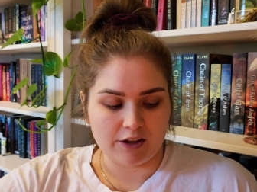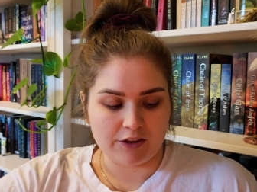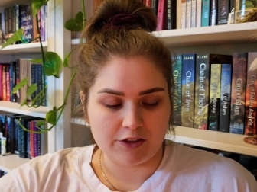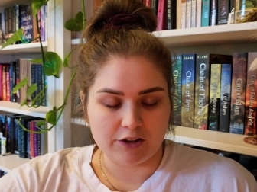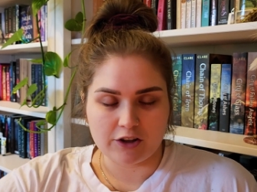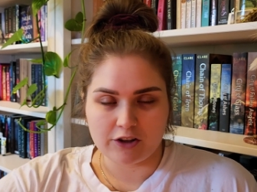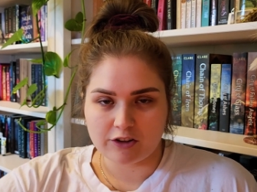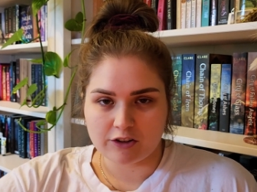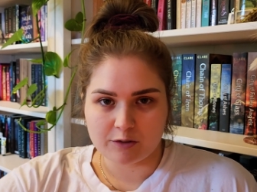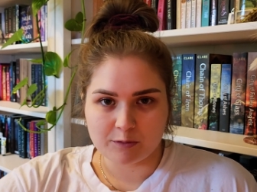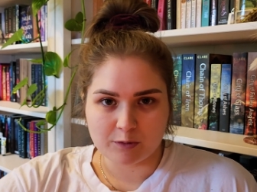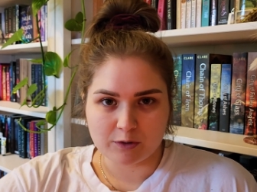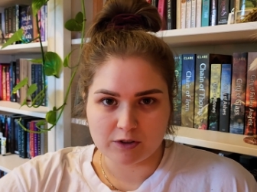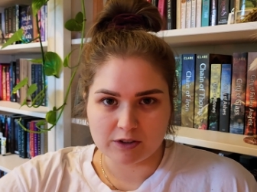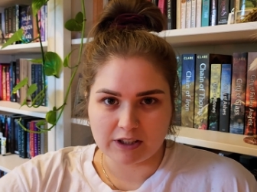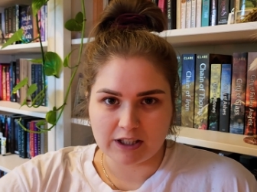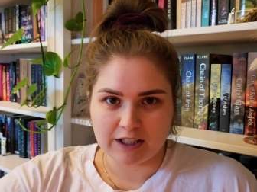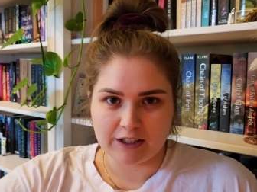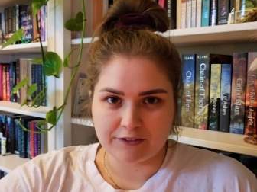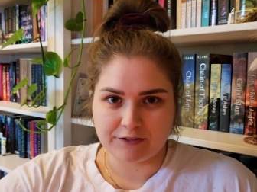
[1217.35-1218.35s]
third of the book
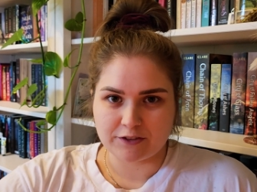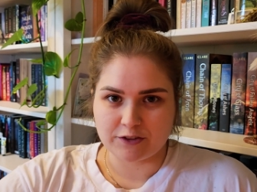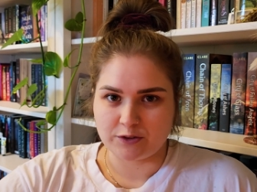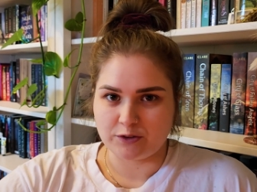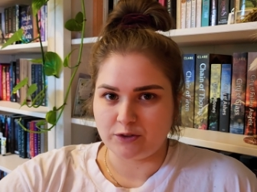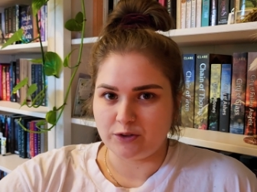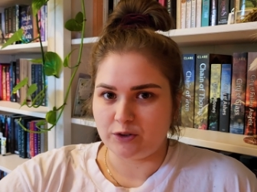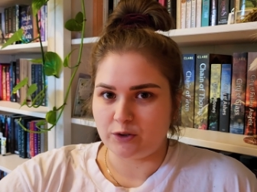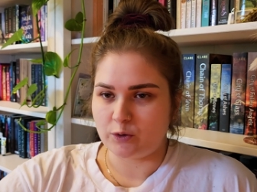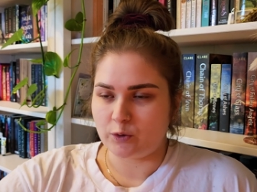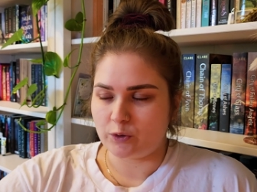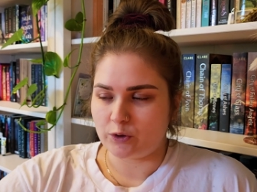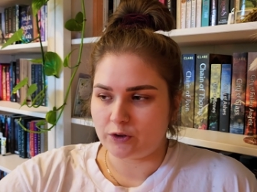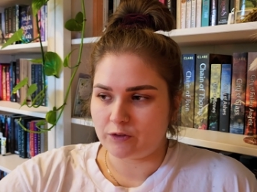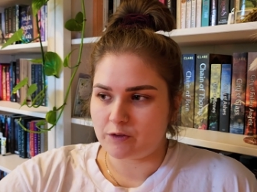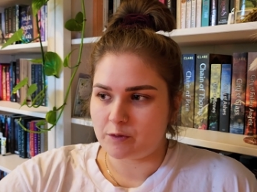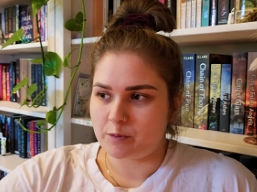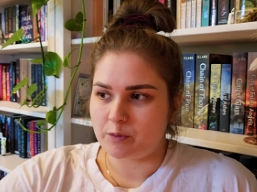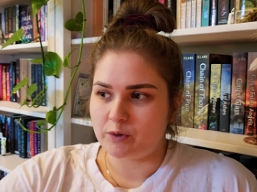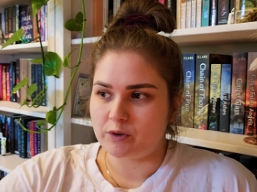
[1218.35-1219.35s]
left to a quarter of
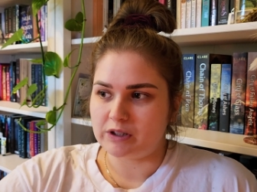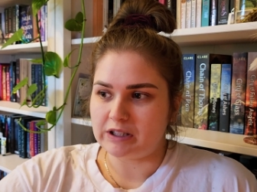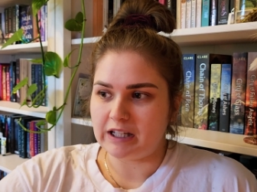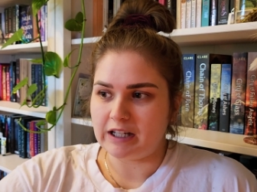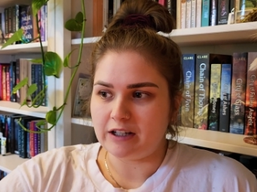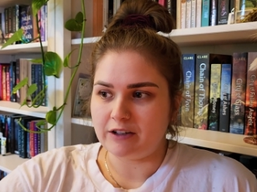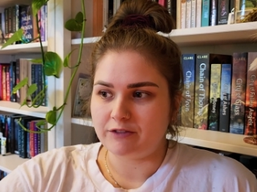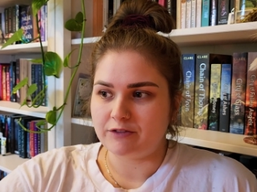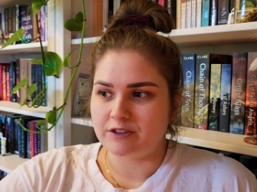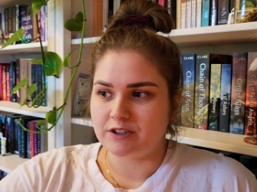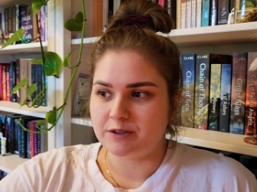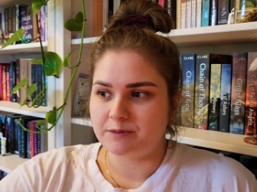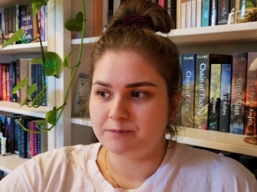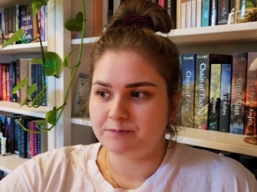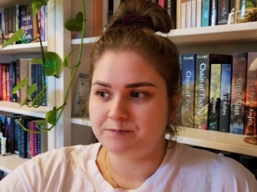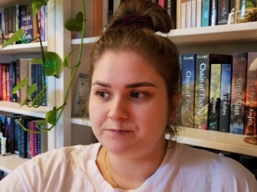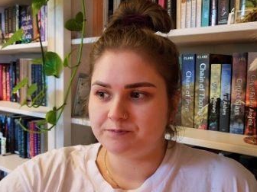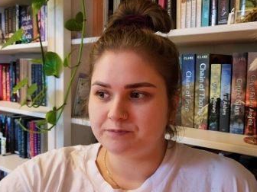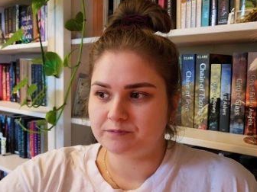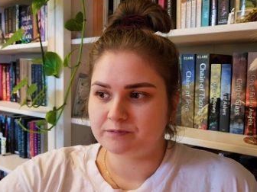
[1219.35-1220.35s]
the book left,
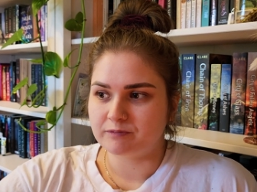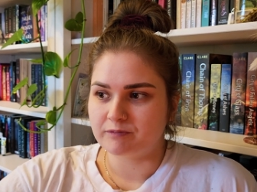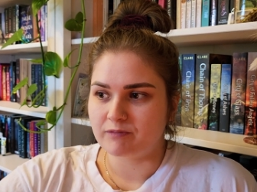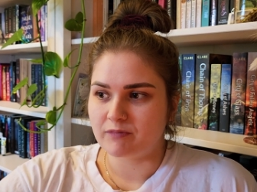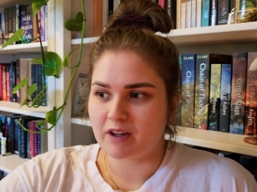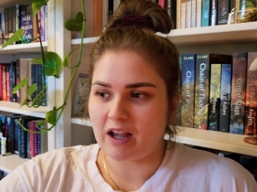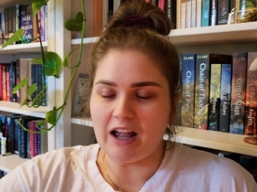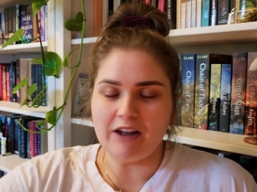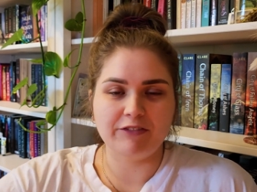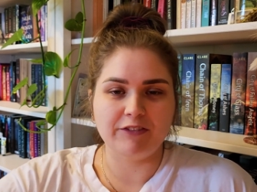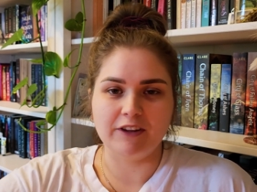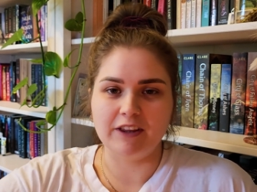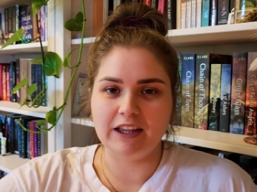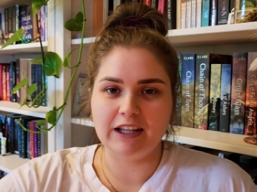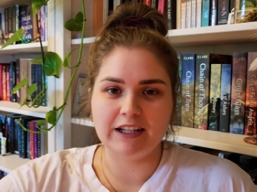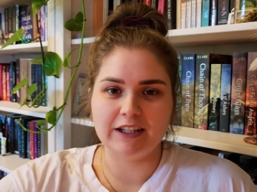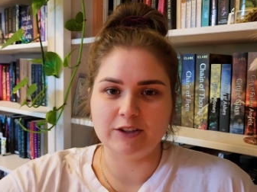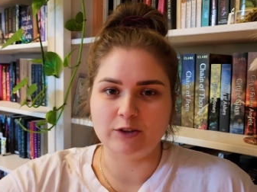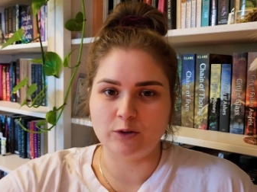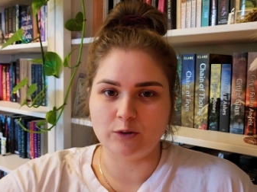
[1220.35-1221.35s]
I feel
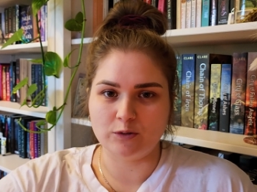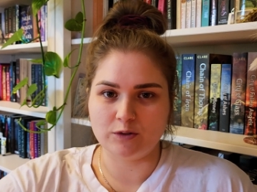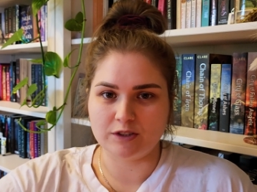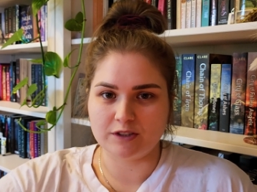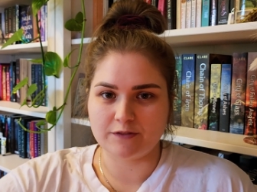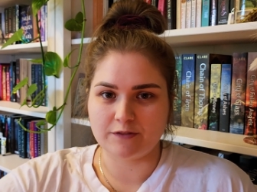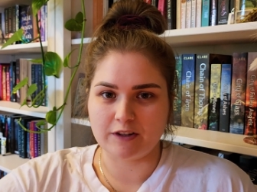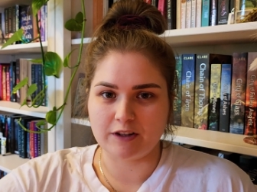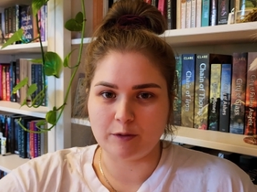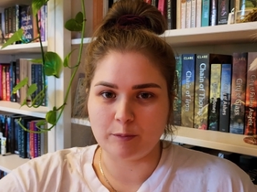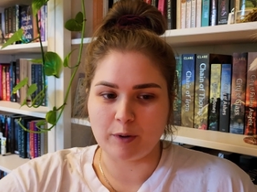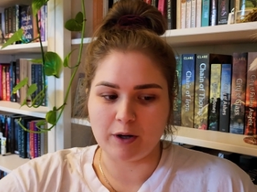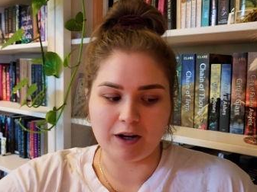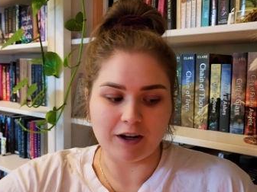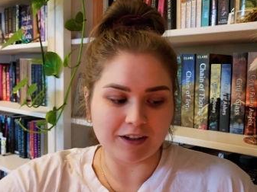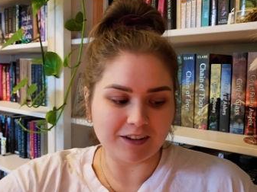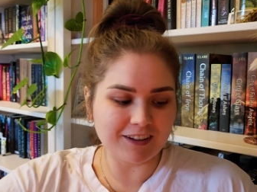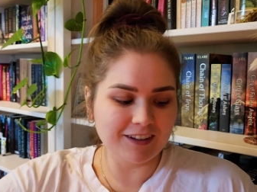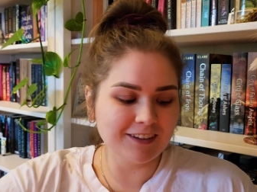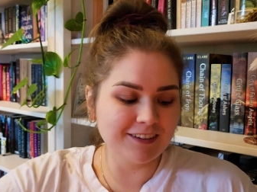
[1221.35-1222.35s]
like it all just fell
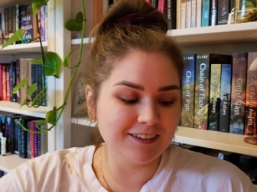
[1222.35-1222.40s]
apart.